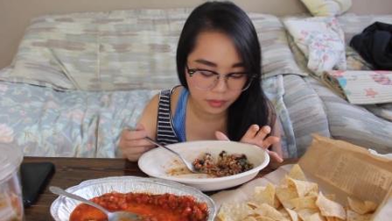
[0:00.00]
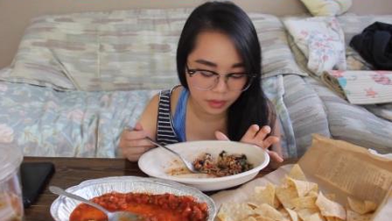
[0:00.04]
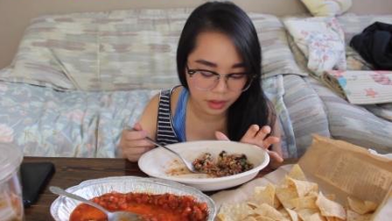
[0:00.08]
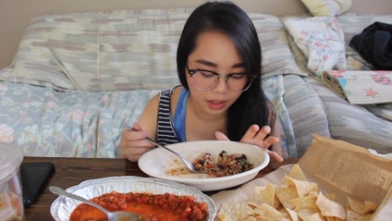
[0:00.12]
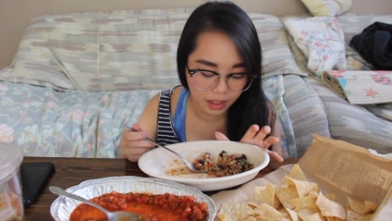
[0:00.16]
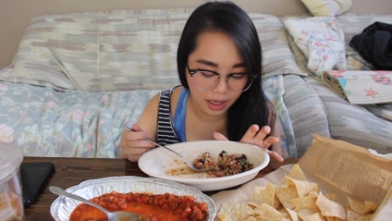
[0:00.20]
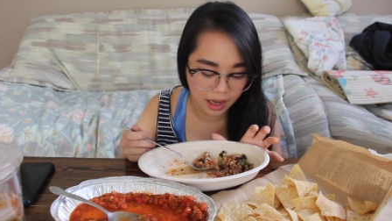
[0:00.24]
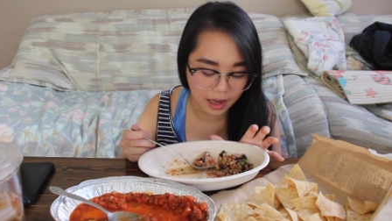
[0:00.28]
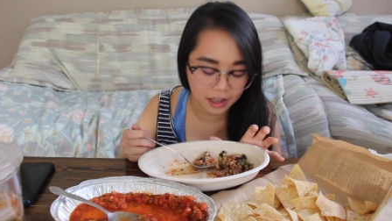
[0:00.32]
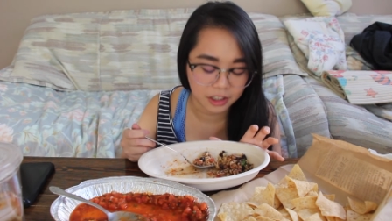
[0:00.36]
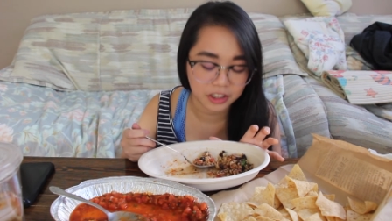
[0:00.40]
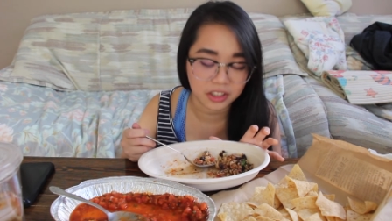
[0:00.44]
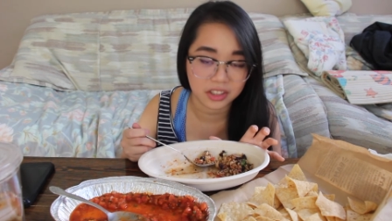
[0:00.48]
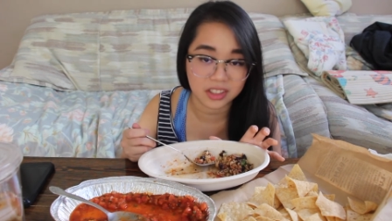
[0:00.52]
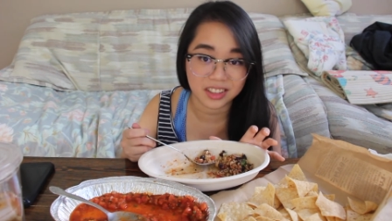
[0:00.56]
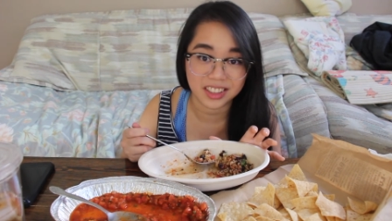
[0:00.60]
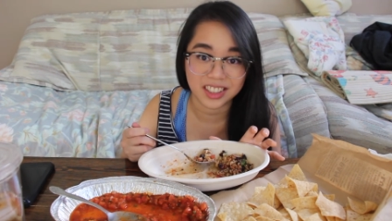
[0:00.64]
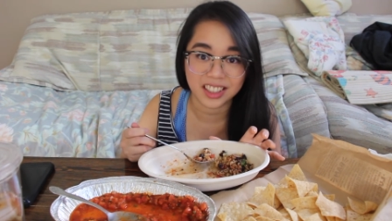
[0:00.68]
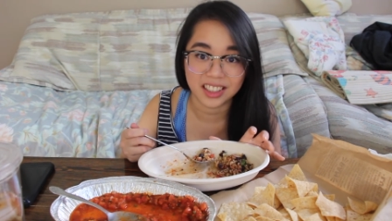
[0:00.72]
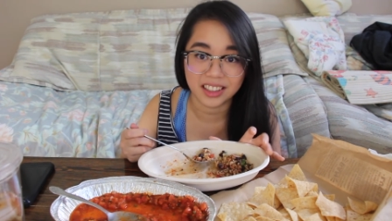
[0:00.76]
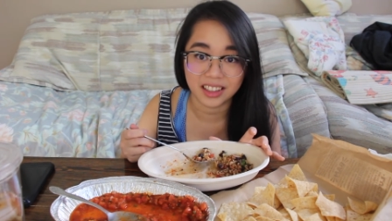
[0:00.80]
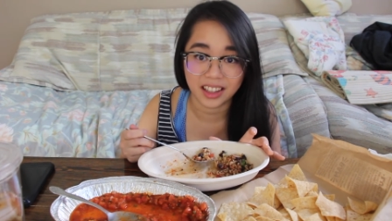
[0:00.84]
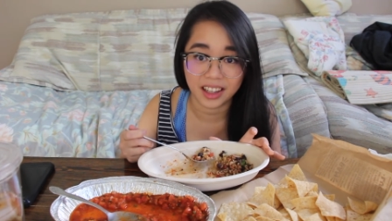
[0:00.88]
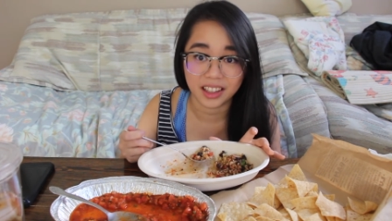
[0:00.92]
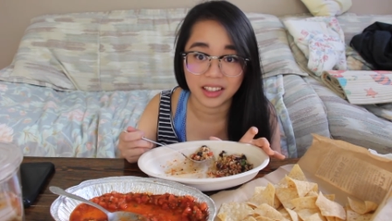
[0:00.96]
they
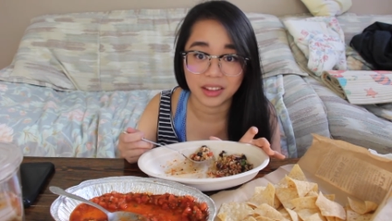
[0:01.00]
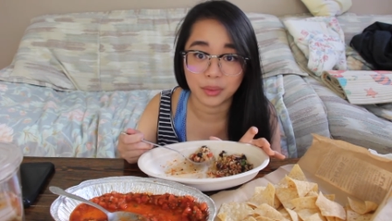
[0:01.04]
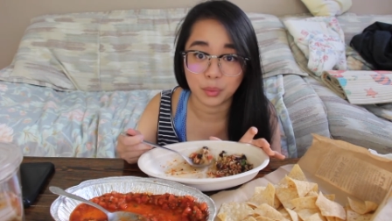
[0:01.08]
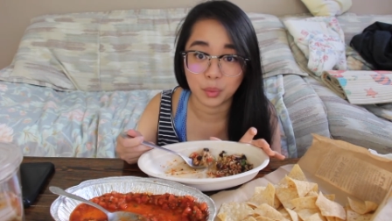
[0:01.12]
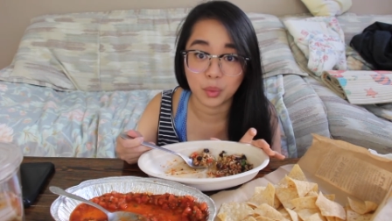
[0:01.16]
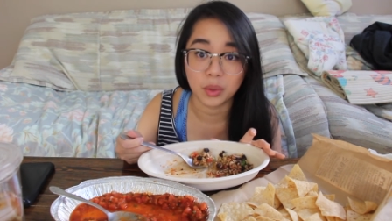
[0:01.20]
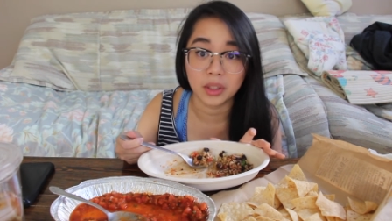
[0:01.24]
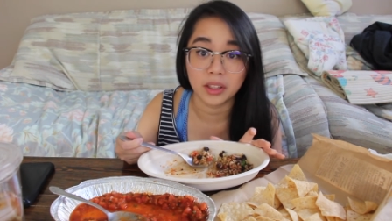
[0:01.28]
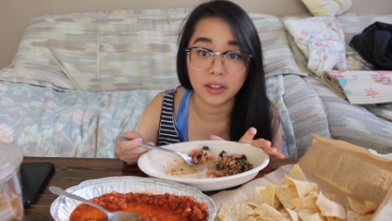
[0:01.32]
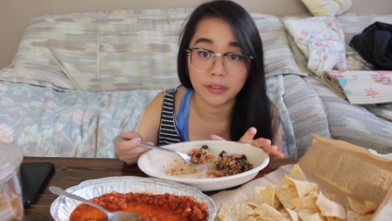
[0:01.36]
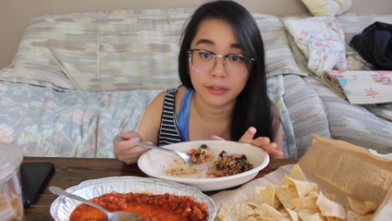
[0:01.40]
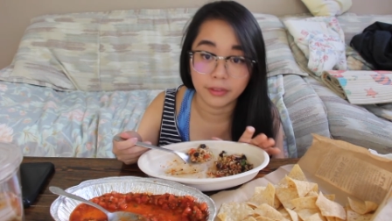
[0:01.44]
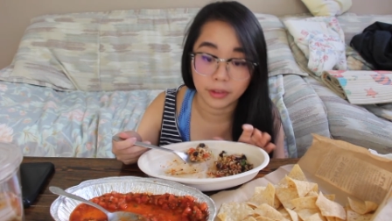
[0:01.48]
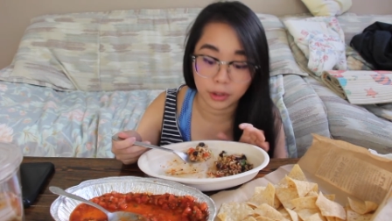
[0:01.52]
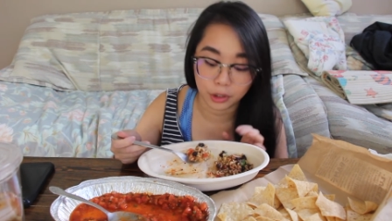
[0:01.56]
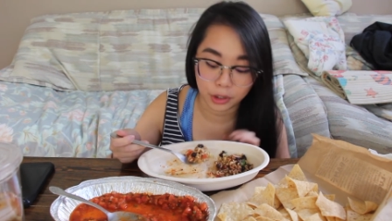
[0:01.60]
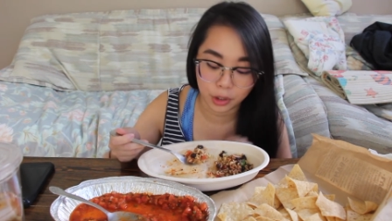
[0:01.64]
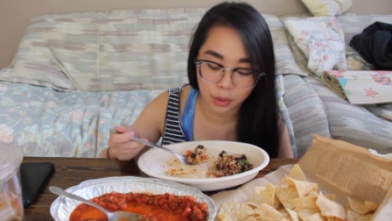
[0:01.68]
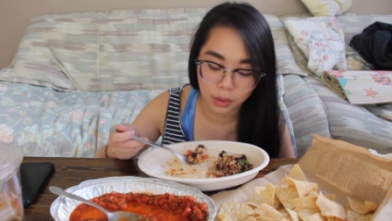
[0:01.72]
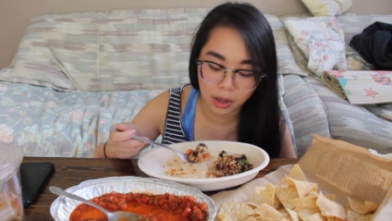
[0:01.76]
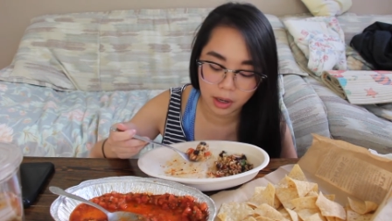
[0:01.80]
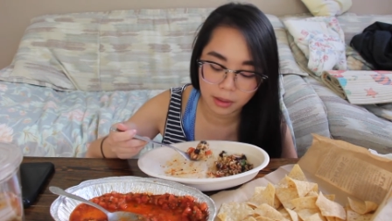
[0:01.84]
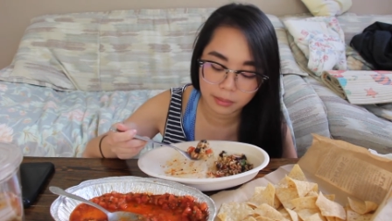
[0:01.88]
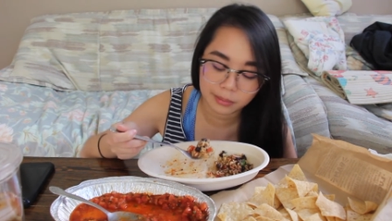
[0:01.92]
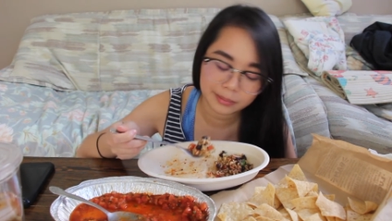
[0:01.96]
actually like really fill
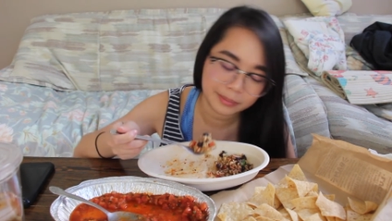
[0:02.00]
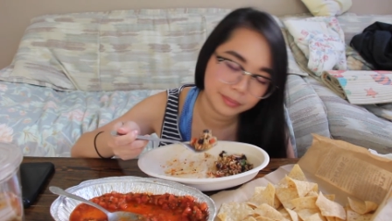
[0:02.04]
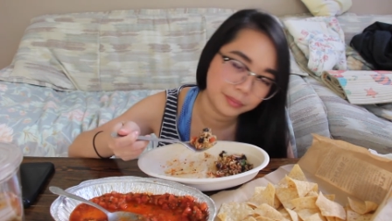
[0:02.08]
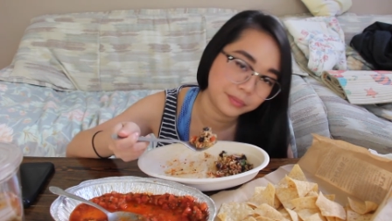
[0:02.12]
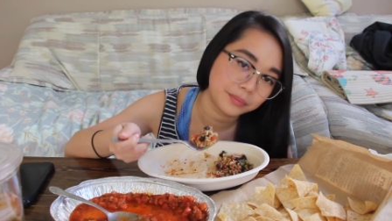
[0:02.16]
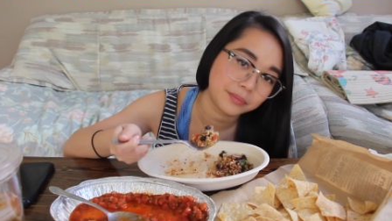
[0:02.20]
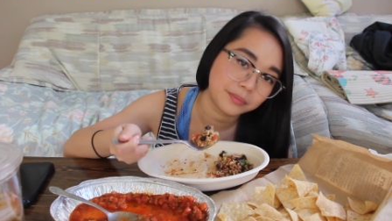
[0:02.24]
you up.